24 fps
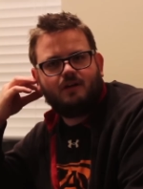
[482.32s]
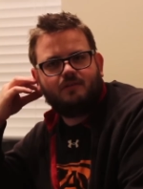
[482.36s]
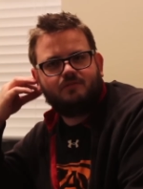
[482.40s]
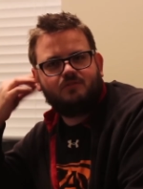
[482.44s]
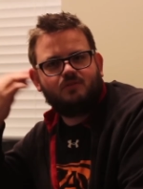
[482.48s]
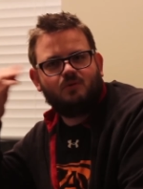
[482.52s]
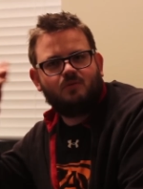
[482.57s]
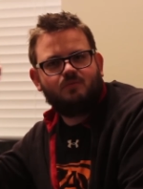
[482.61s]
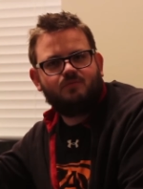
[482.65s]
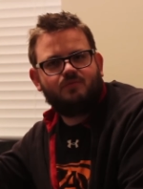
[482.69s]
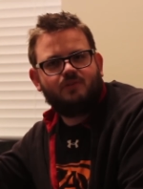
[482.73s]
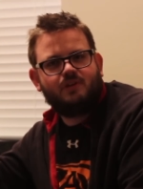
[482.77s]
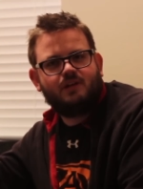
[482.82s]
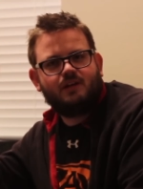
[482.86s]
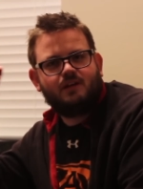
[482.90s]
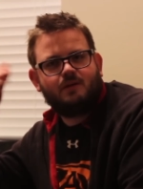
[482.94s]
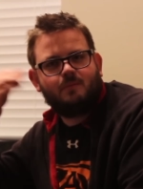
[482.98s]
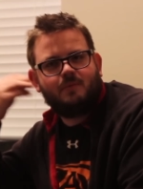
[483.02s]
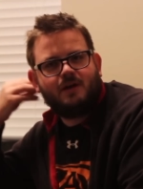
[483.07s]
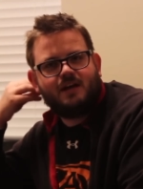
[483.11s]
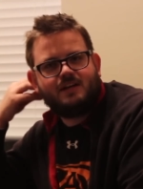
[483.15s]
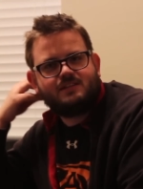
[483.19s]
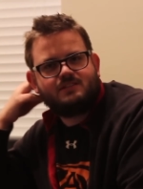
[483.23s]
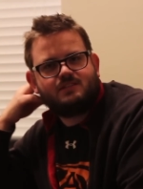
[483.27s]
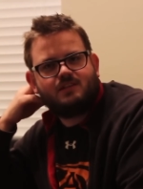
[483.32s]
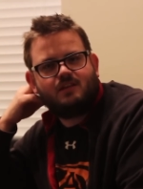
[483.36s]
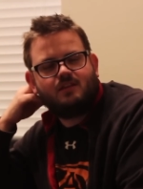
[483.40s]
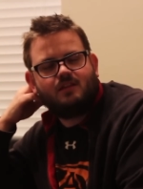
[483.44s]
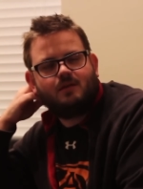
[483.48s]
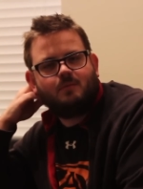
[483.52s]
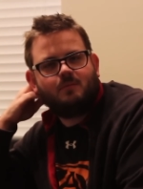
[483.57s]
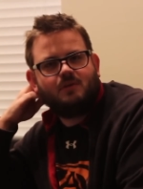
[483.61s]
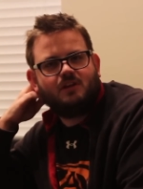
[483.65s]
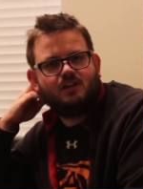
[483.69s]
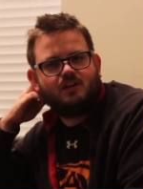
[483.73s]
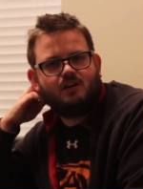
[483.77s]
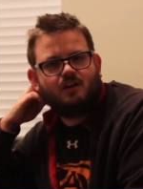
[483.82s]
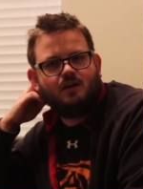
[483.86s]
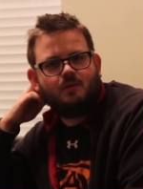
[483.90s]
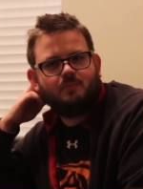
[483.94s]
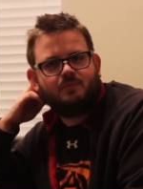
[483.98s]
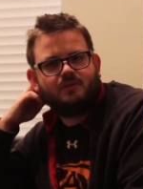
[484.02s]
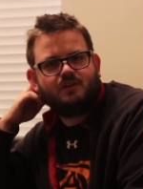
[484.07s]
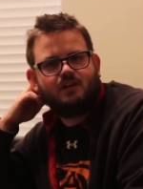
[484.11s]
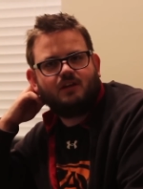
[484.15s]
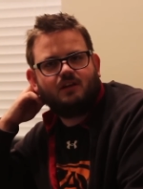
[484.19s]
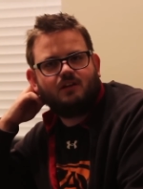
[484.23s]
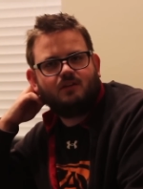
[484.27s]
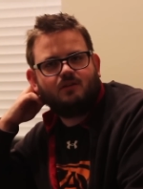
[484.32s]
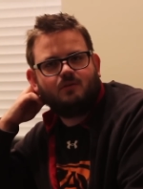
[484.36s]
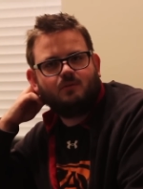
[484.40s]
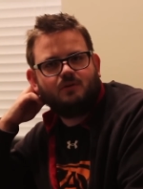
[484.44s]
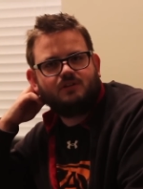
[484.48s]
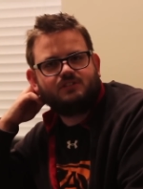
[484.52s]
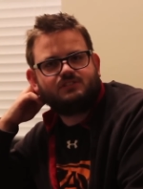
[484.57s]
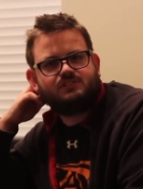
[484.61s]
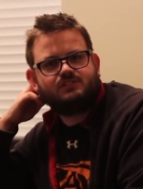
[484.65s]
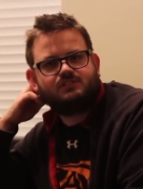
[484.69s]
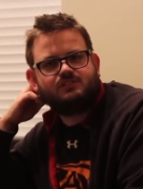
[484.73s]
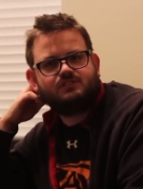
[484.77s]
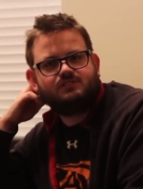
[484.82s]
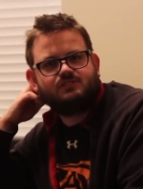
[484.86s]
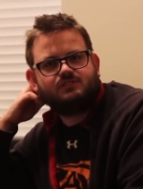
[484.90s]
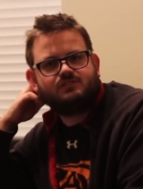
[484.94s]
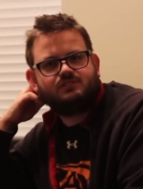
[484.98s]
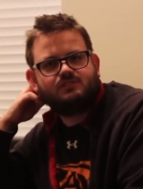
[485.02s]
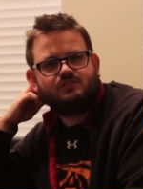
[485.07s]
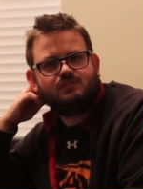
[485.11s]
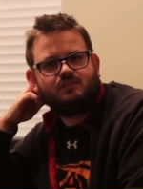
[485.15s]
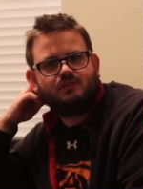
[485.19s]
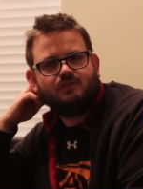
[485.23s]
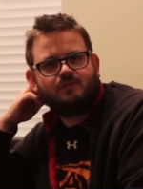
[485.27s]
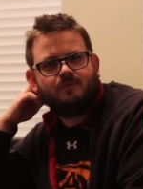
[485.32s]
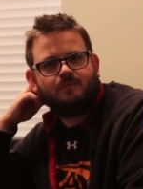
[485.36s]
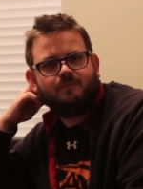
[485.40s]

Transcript: I don't feel like I'm asking that many complicated questions.